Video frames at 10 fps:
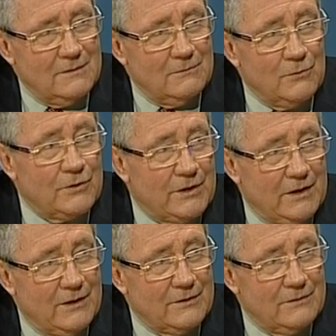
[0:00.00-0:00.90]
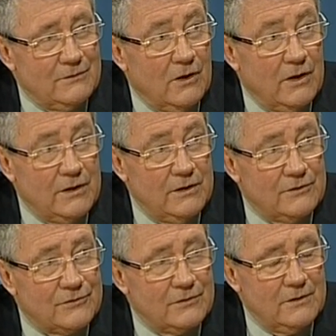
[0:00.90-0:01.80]
Work it out, 9
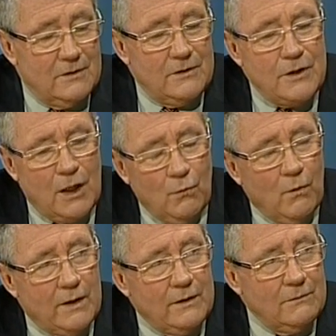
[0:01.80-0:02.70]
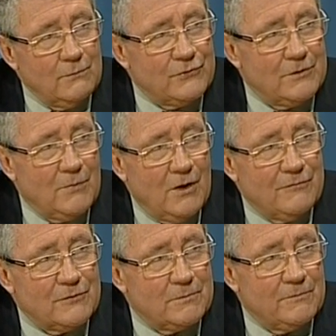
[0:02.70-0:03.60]
years. No one was at my
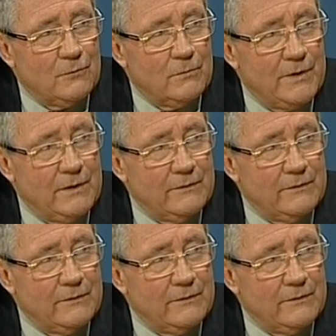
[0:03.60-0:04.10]
office before me.